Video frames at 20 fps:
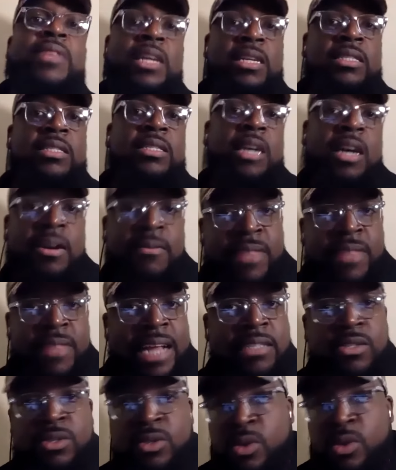things of
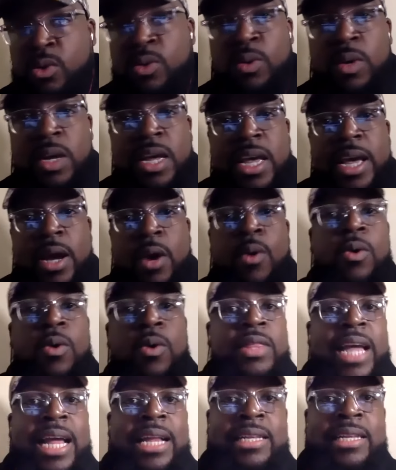that school
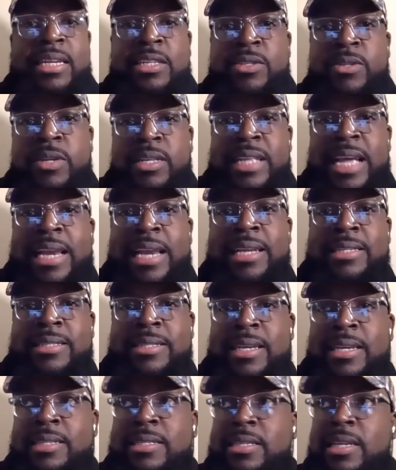or that district that
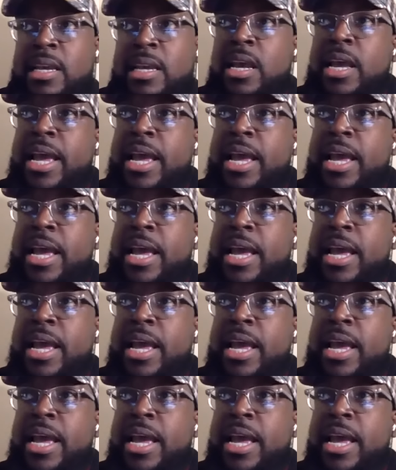exists.